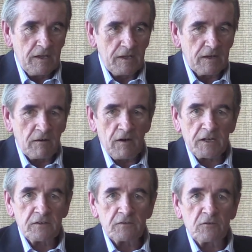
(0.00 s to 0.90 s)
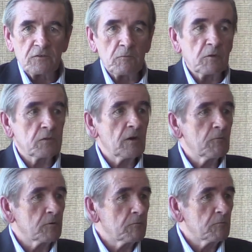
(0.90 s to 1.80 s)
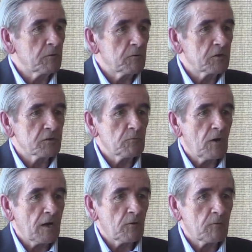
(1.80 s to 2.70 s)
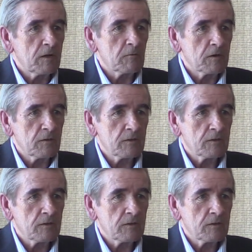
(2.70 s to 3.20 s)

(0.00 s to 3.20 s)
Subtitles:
in a hockey series that we thought we would just walk away with,